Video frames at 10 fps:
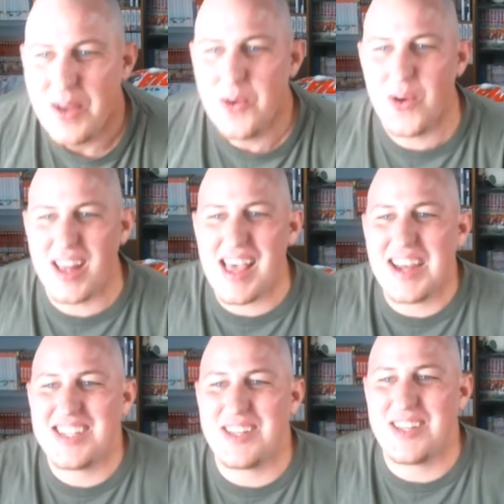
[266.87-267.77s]
Well,
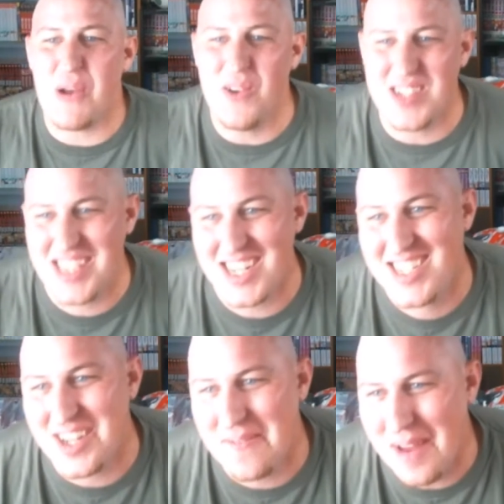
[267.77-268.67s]
I suppose
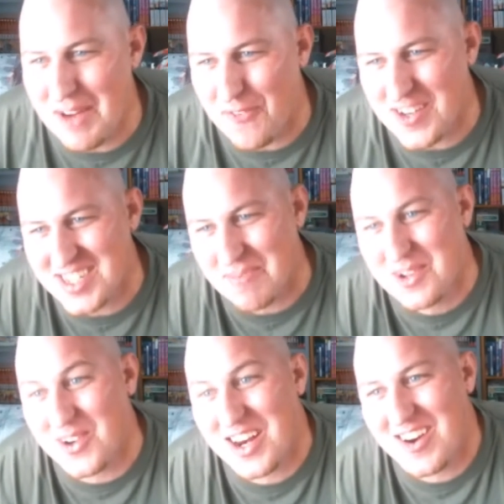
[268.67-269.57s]
this should make for some
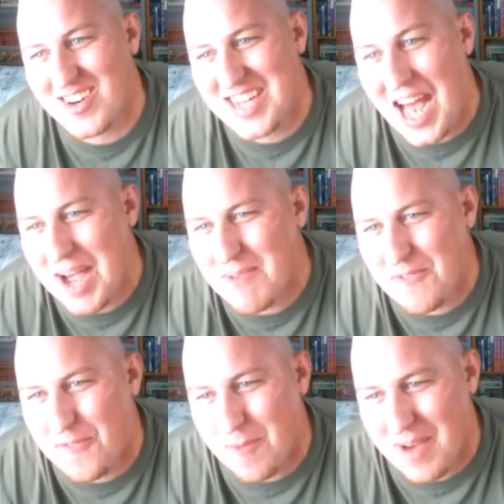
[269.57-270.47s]
good
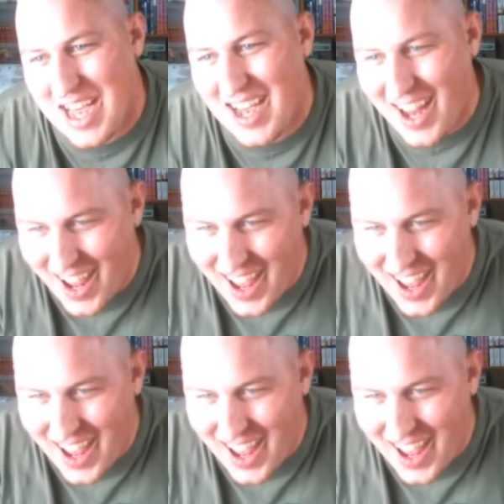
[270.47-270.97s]
entertainment for me.